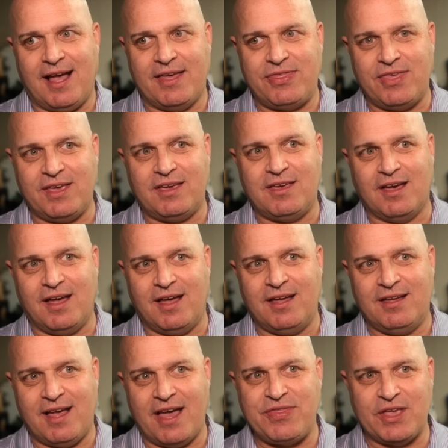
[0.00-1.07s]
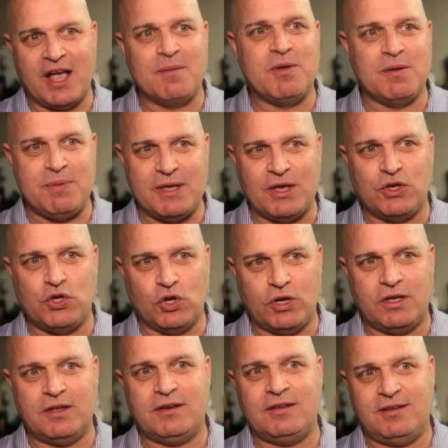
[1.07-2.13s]
I think I'm going to be a
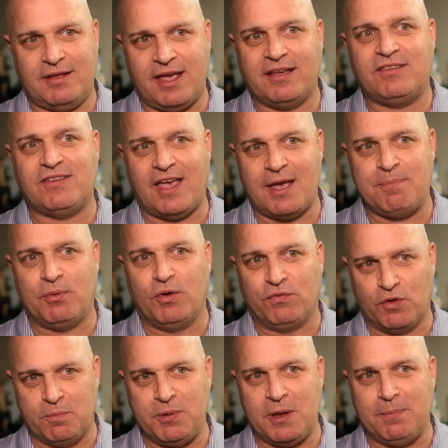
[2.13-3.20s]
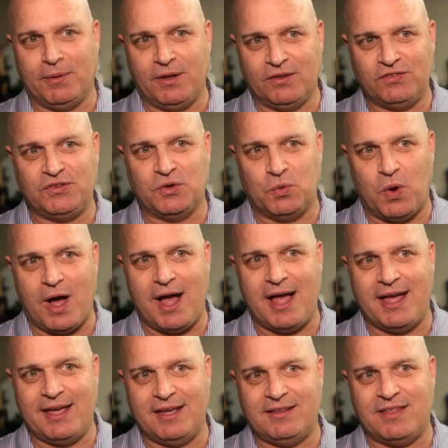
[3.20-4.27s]
good example for people as to
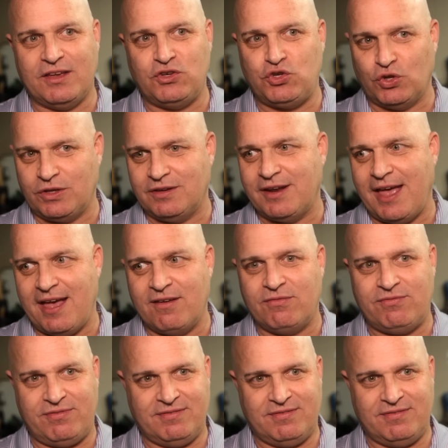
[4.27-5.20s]
why they shouldn't have